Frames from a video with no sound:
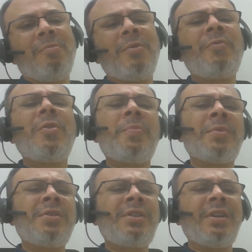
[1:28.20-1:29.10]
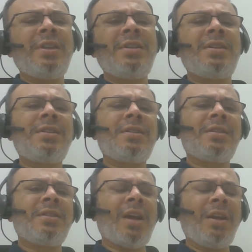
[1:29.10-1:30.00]
Before proceeding, just a
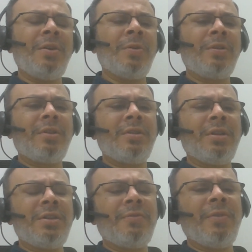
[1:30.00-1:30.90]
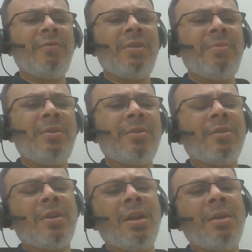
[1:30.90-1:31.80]
side note, since we will be
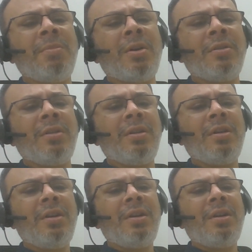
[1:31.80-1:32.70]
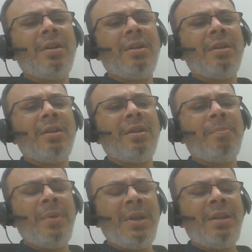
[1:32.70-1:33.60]
talking about
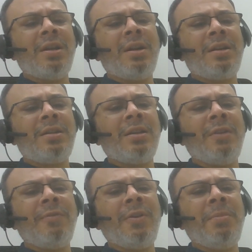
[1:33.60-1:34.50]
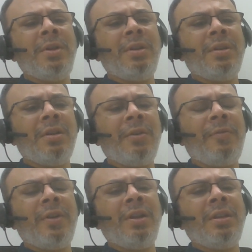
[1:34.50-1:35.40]
periods and we'll be
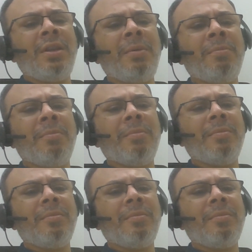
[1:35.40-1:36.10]
referring both